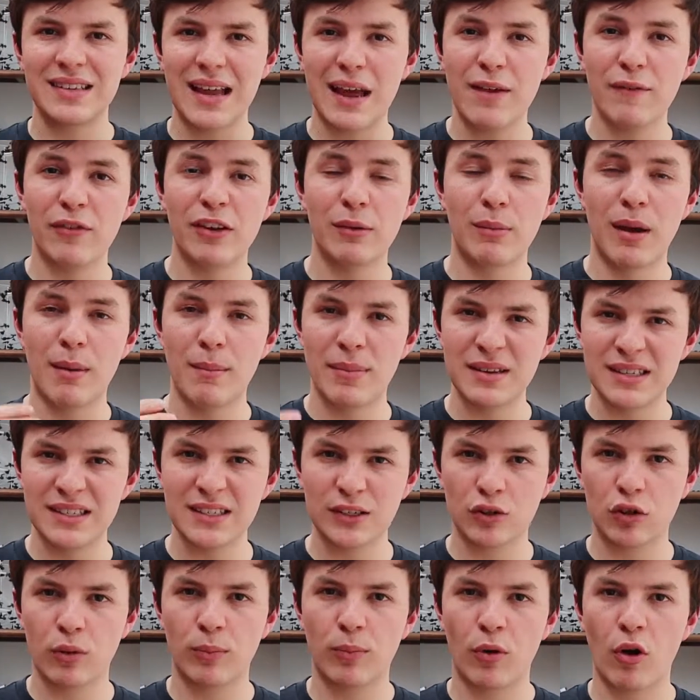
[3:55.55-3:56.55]
Stanford in my
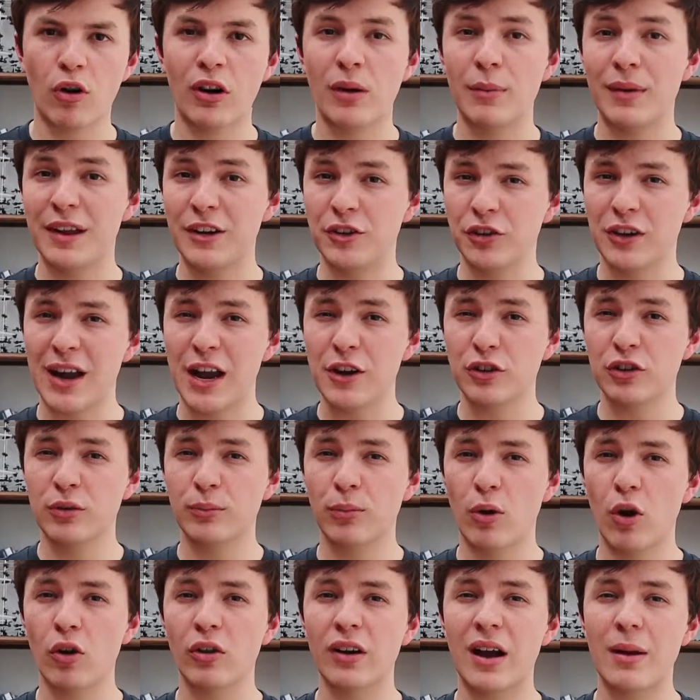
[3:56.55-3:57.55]
business school program,
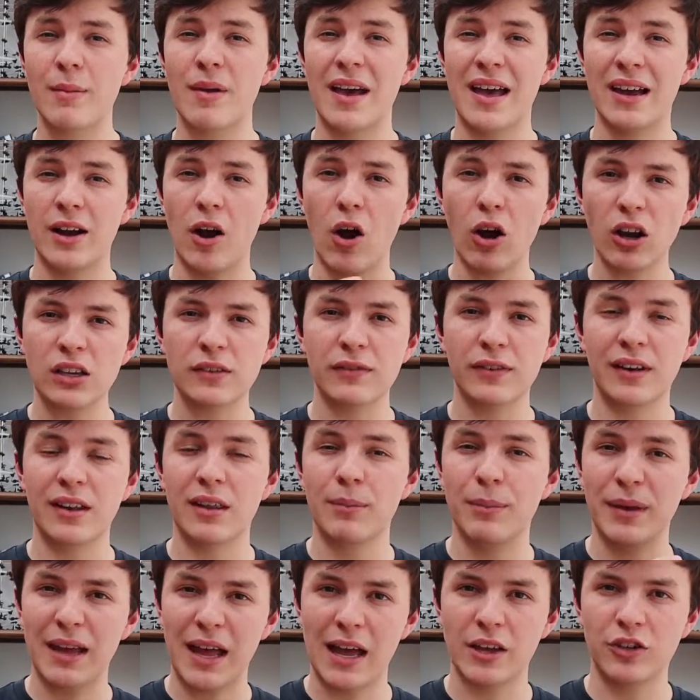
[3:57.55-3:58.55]
education program, and
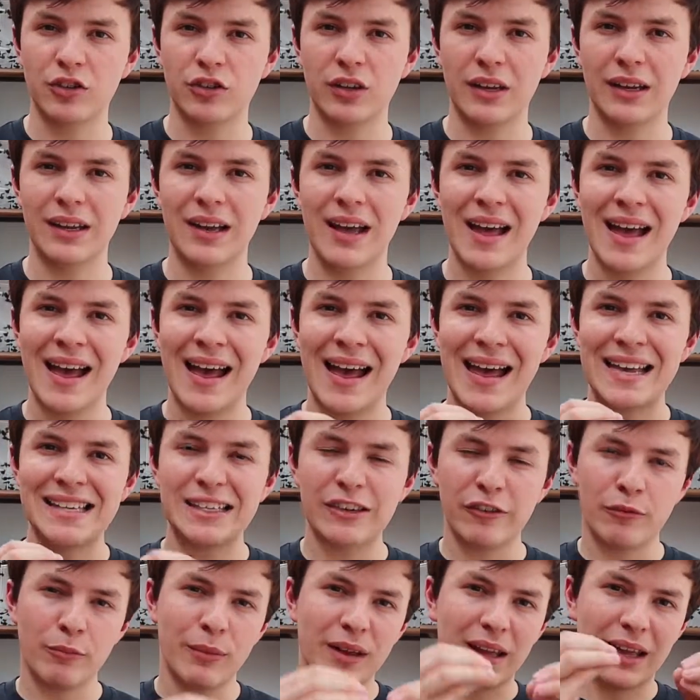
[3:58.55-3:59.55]
Oxford in the PhD
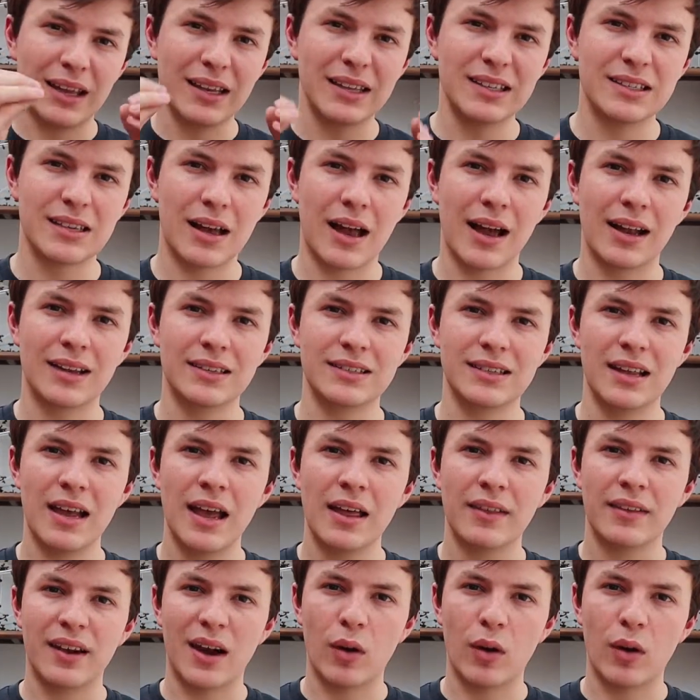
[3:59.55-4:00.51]
has given me insights